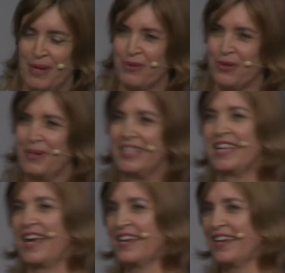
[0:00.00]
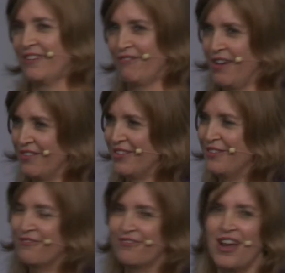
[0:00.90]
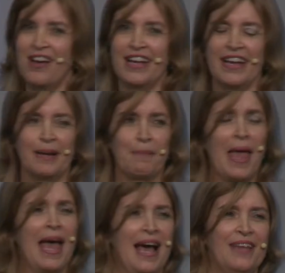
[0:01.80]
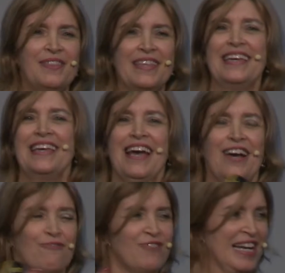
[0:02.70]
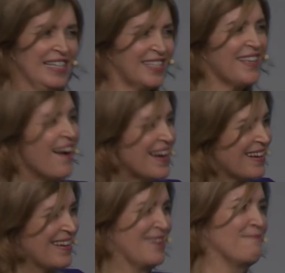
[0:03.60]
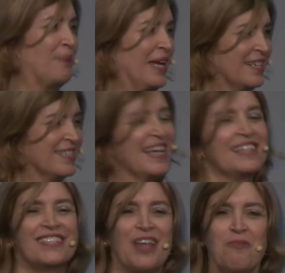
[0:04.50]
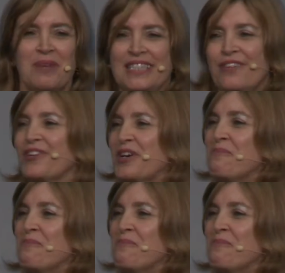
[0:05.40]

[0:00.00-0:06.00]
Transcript: that people could be taking rather than flying? And the recycling bins had so many different